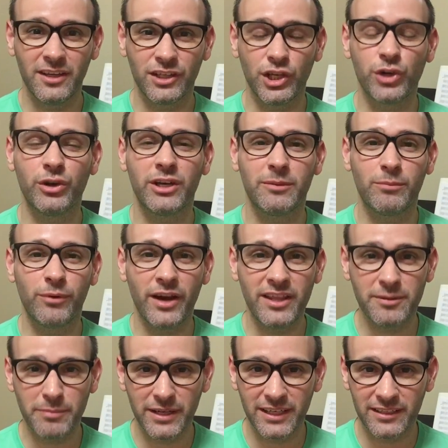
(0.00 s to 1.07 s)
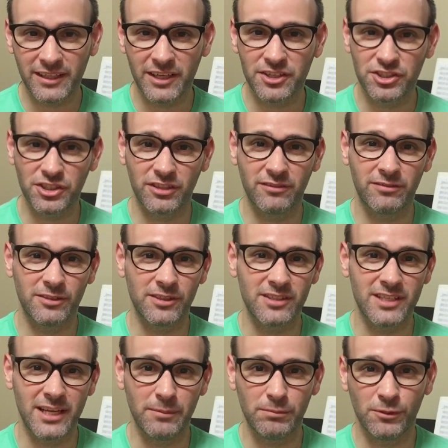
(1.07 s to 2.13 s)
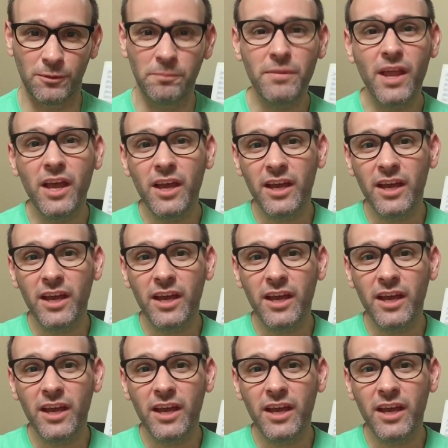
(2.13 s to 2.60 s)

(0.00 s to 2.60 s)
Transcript: You know, in breath meditation, for example,